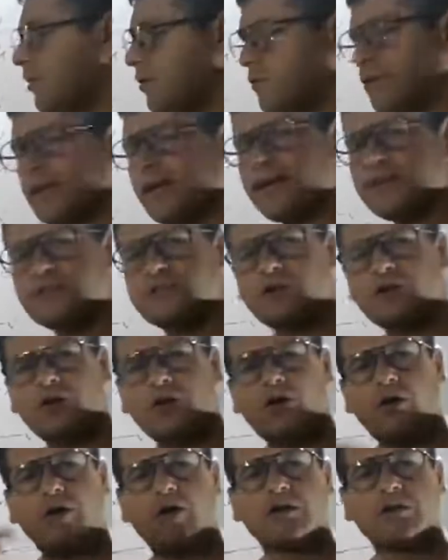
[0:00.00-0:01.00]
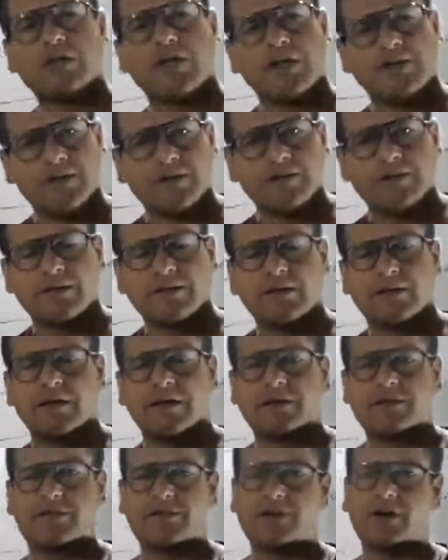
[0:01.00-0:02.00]
whereas all the other
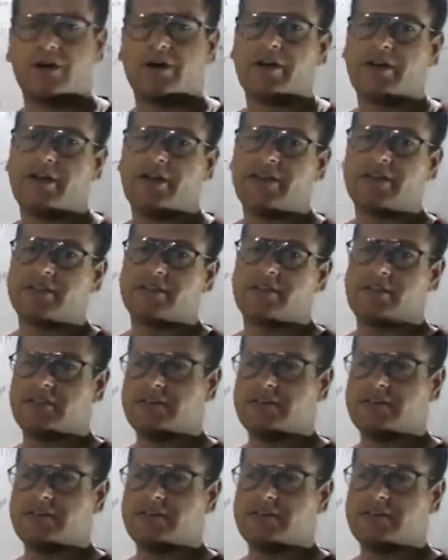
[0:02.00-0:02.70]
tRNAs,